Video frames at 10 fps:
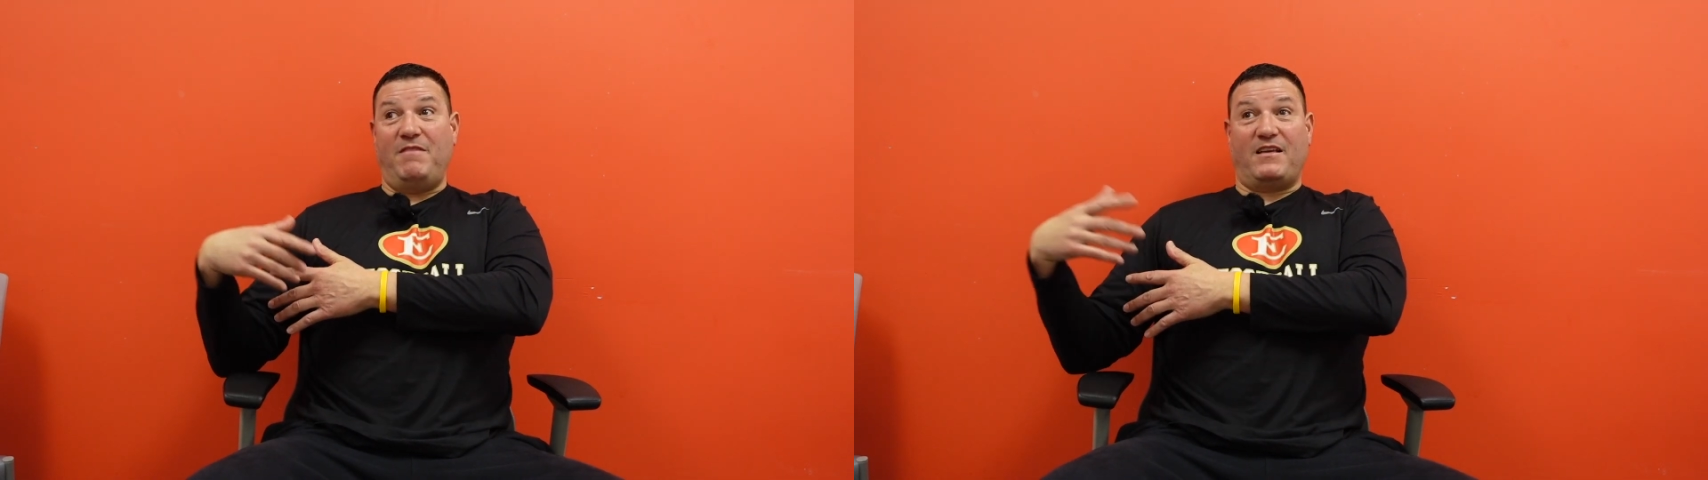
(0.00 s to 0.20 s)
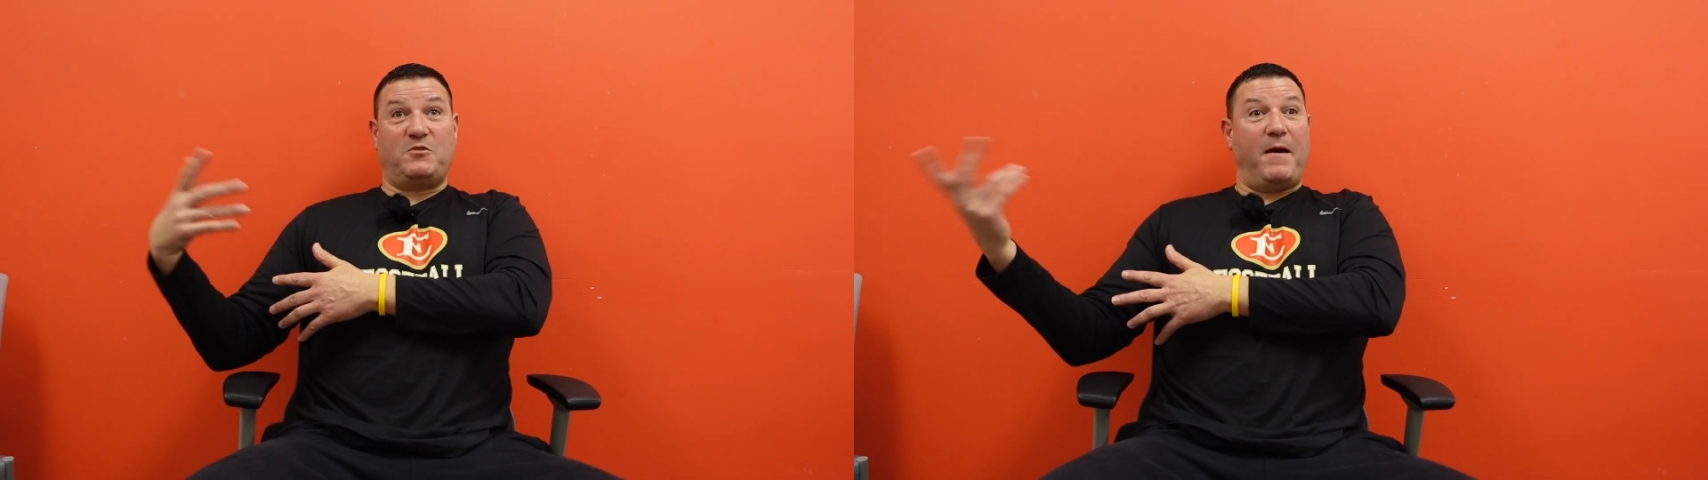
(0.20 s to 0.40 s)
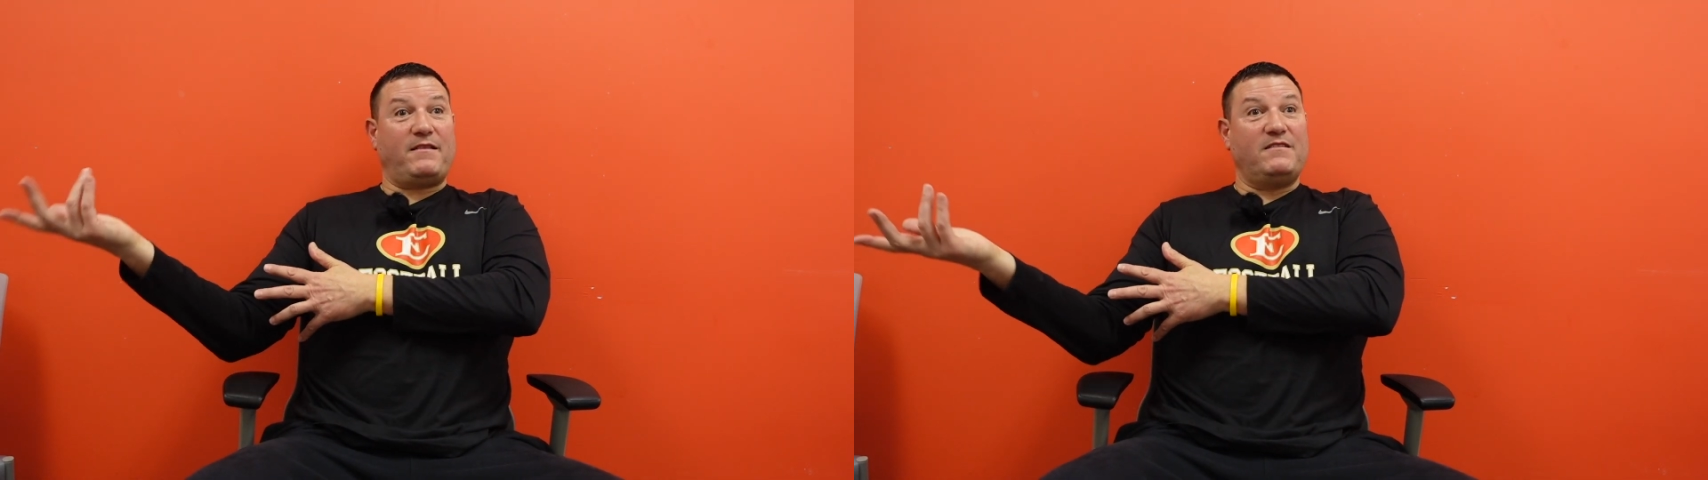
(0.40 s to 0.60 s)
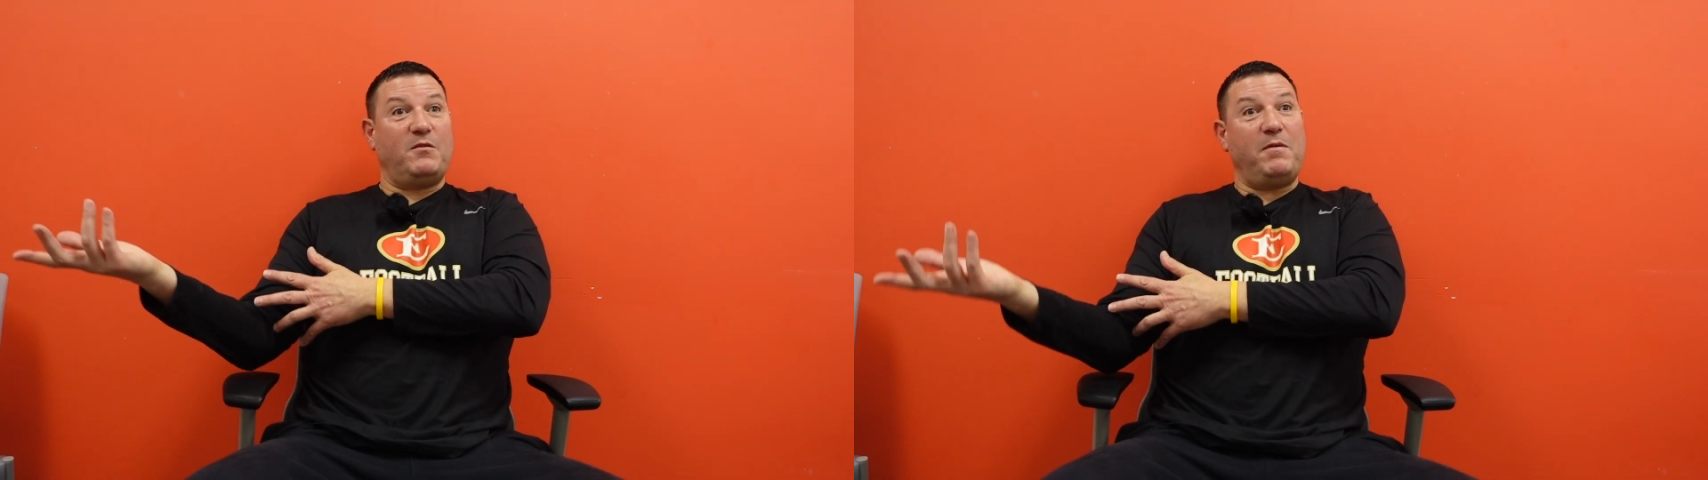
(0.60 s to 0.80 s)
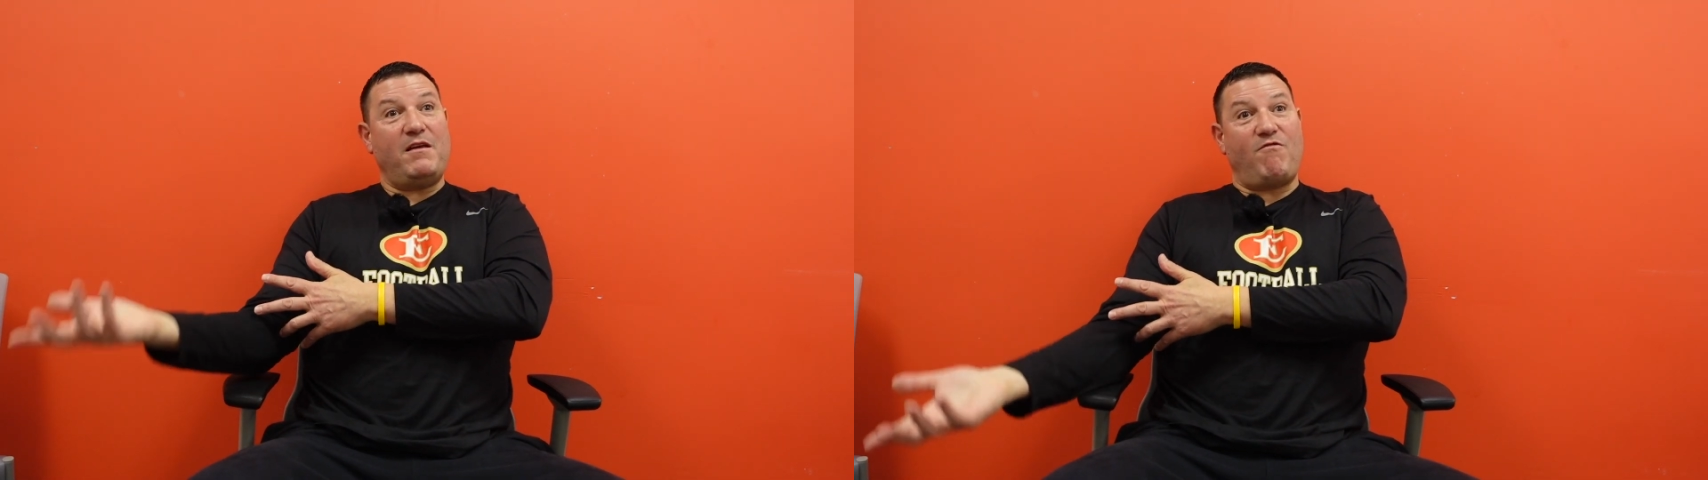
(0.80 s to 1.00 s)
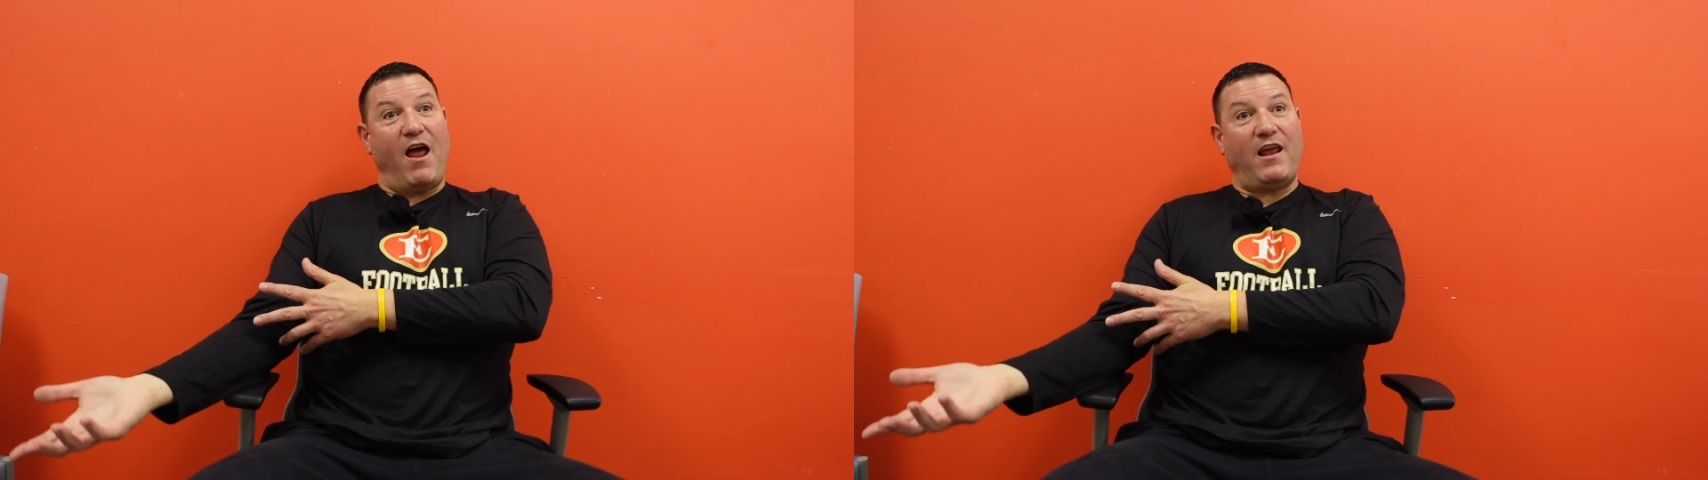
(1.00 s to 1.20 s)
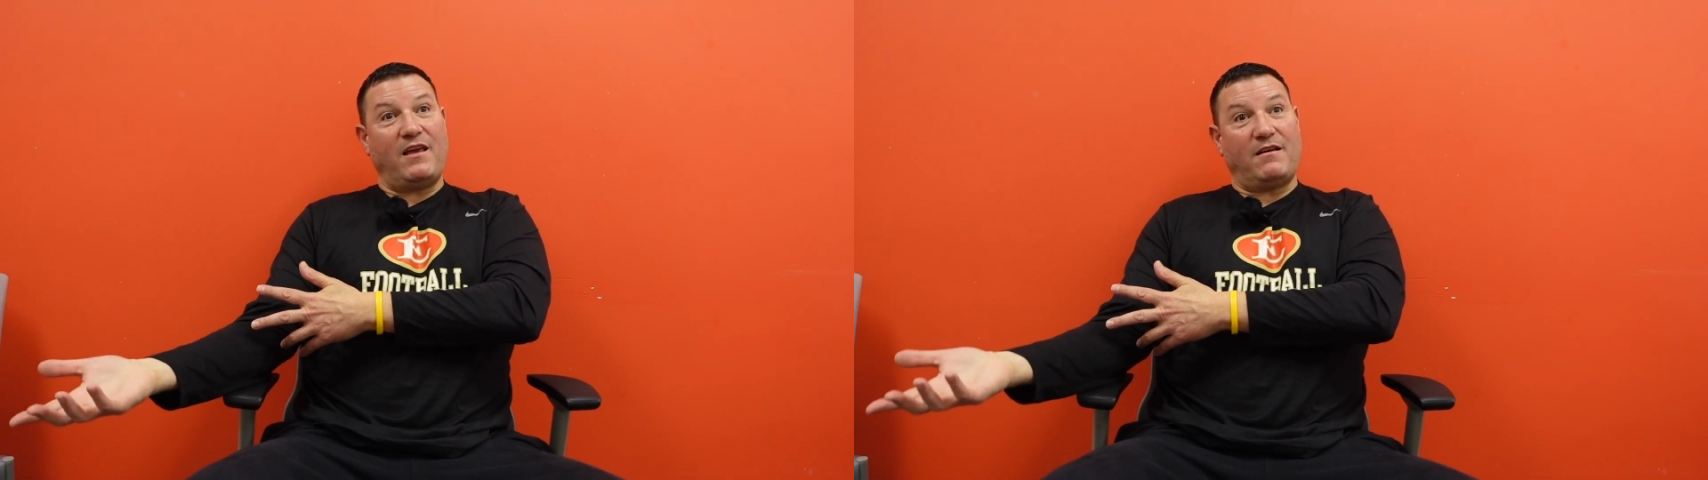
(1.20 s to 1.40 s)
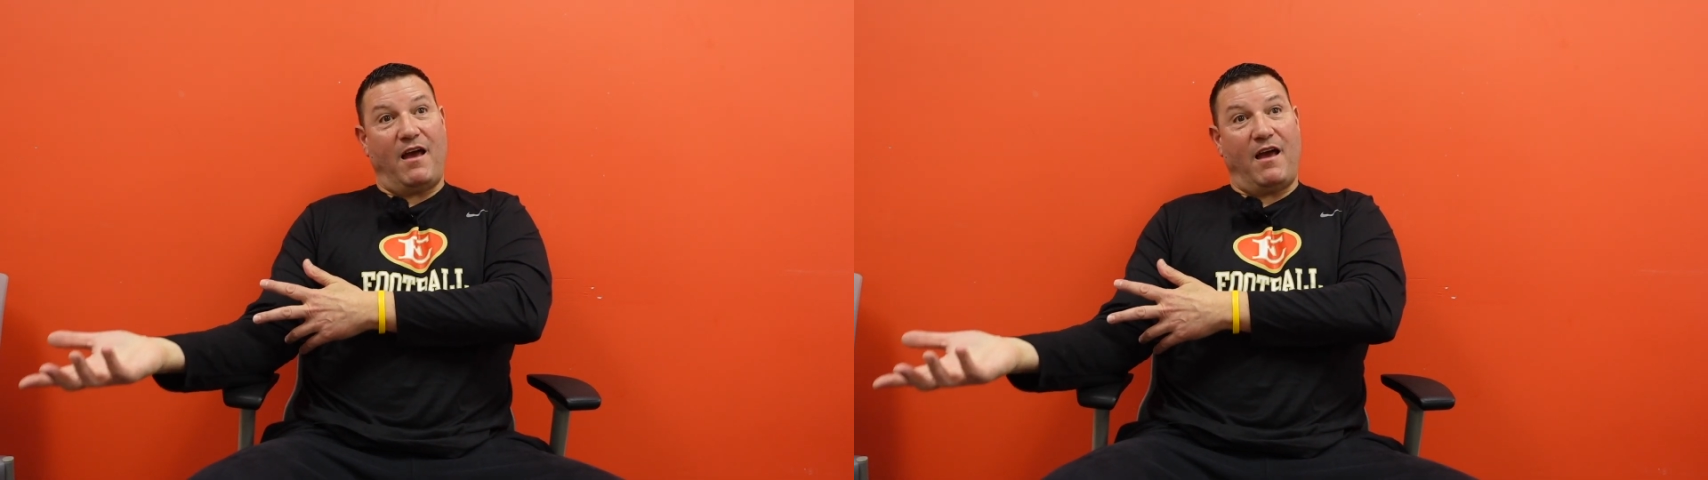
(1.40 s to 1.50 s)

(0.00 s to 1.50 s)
expected to be in Reading